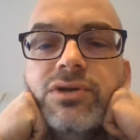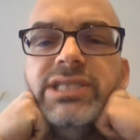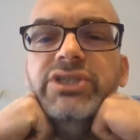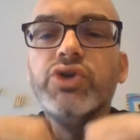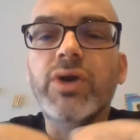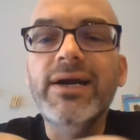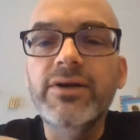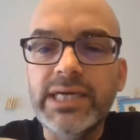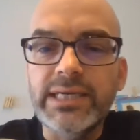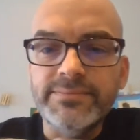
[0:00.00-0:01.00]

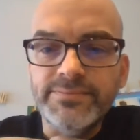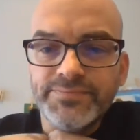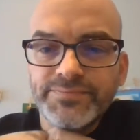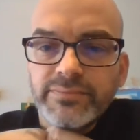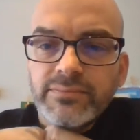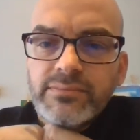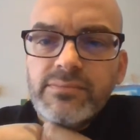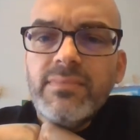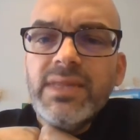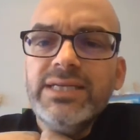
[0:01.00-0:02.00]
drowning
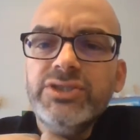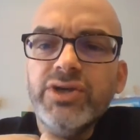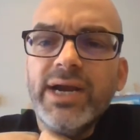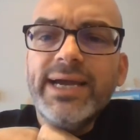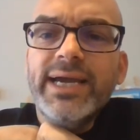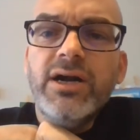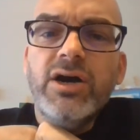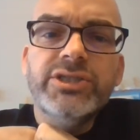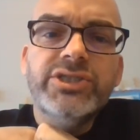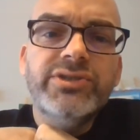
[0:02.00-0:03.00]
and dragging
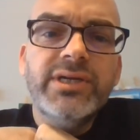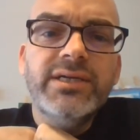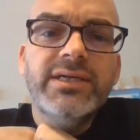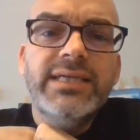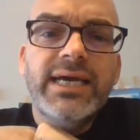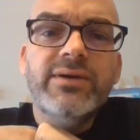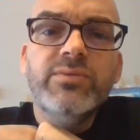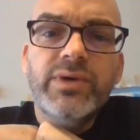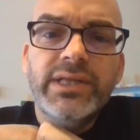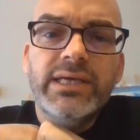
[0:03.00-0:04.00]
Australia
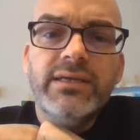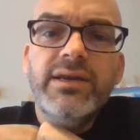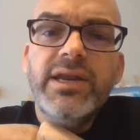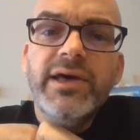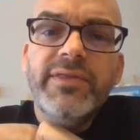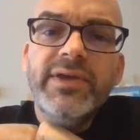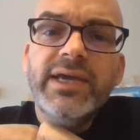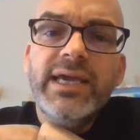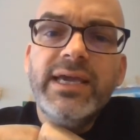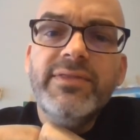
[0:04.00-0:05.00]
down with it.
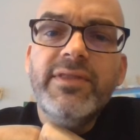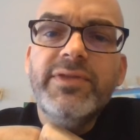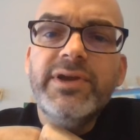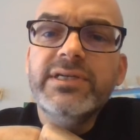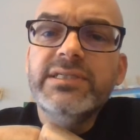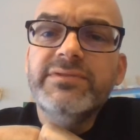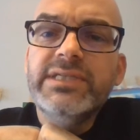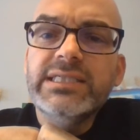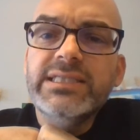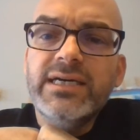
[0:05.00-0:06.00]
Nothing in the theories of
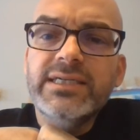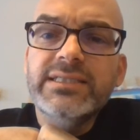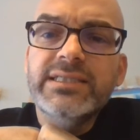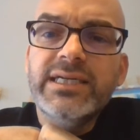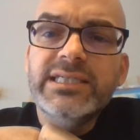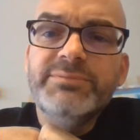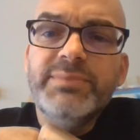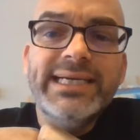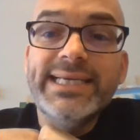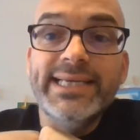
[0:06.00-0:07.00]
tectonics can
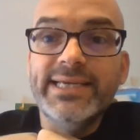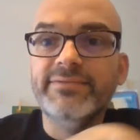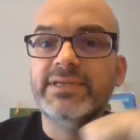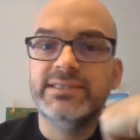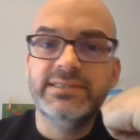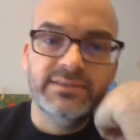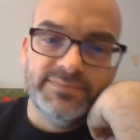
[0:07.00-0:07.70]
explain any of this.